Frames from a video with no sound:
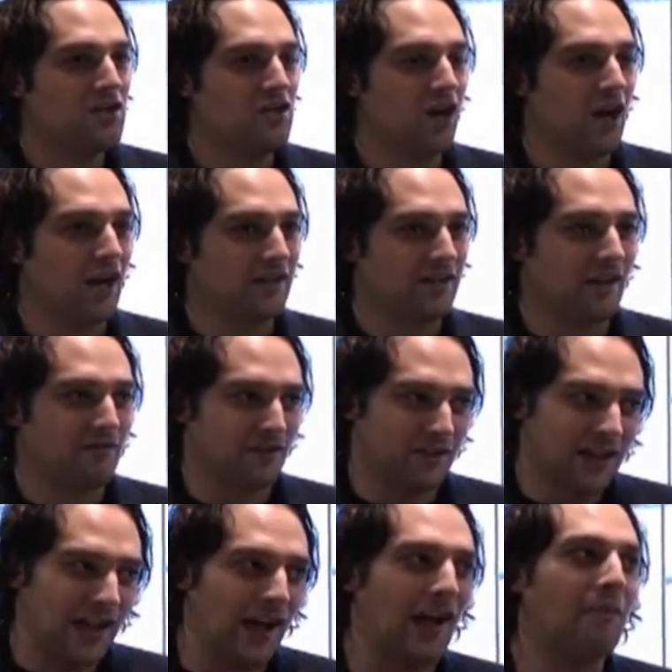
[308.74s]
not every
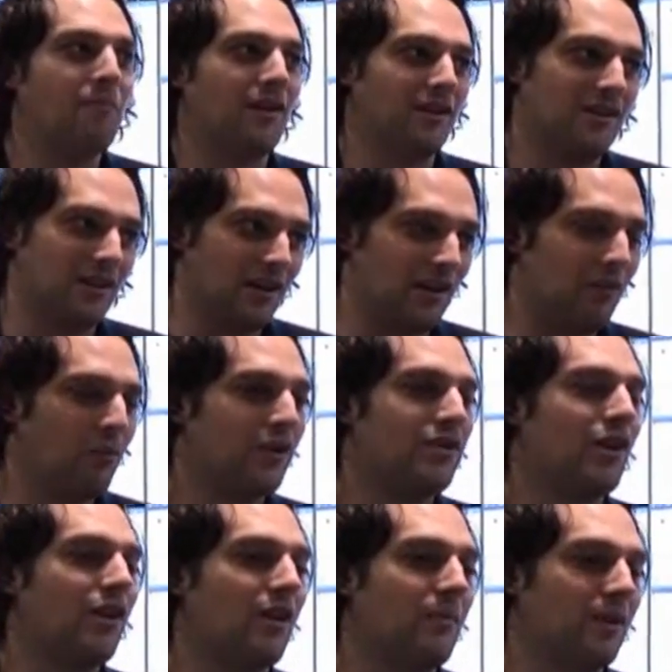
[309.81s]
day, but you know, we're
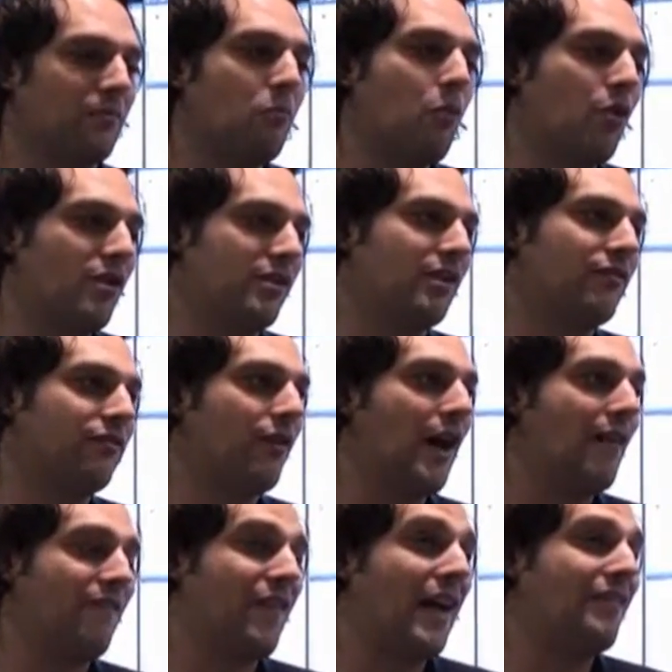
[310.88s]
talking about more than
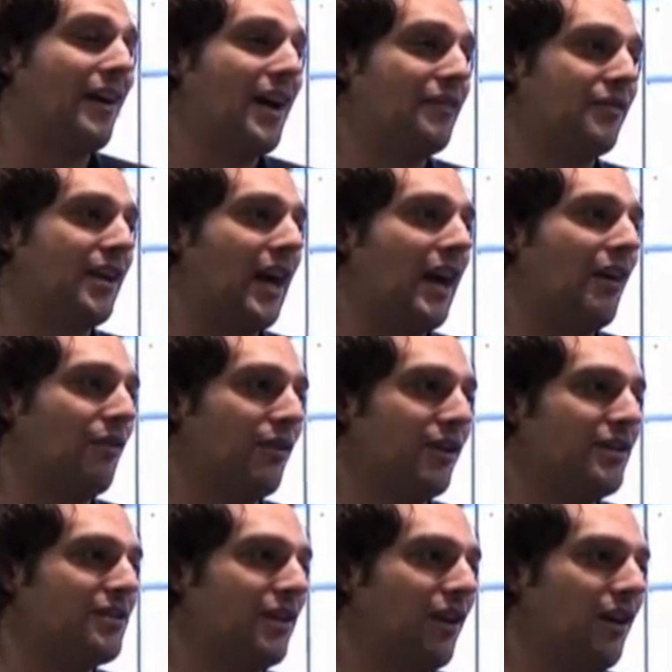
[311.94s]
500
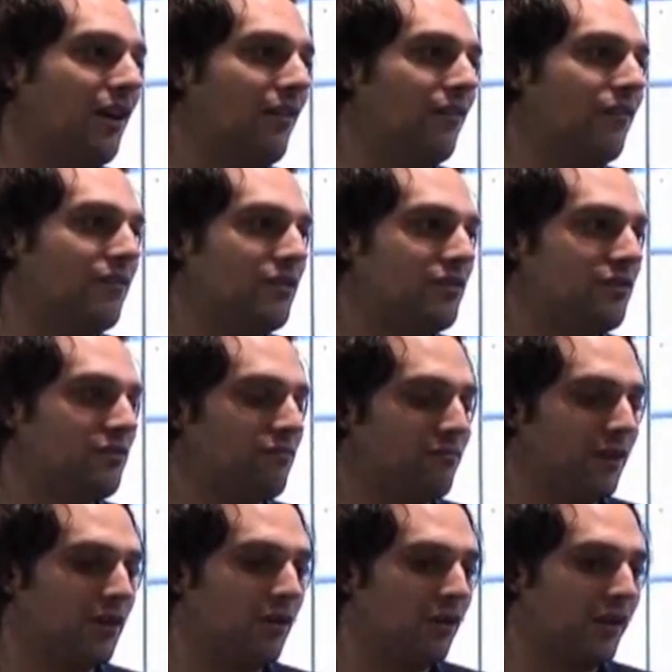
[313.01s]
hours of
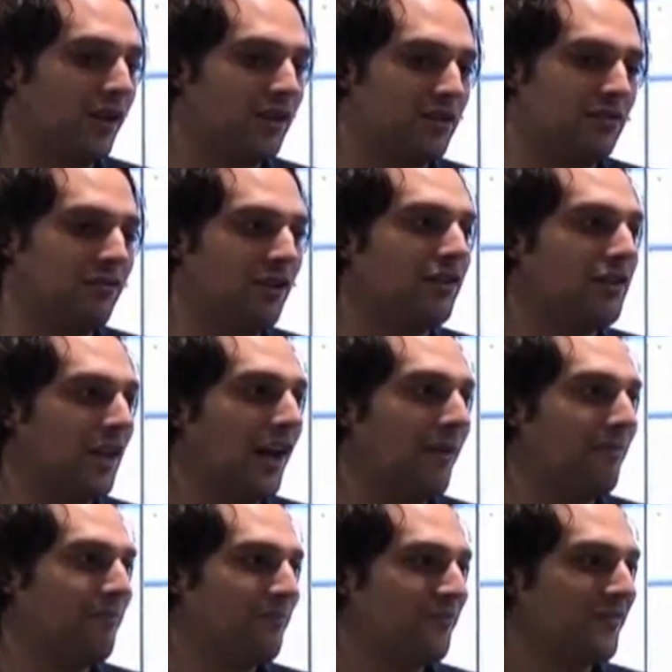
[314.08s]
recording studio time,